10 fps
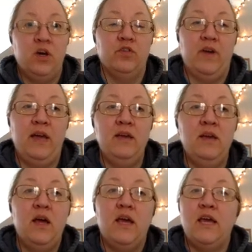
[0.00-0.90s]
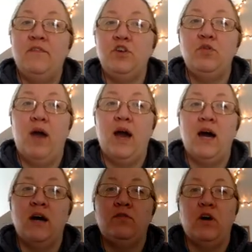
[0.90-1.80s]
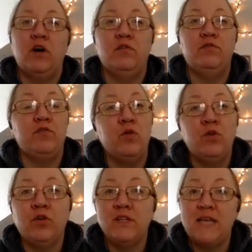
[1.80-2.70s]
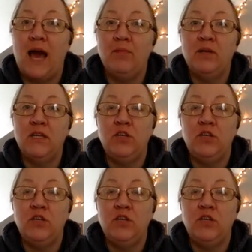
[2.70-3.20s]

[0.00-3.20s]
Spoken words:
Okay, if you have a phone or a tablet,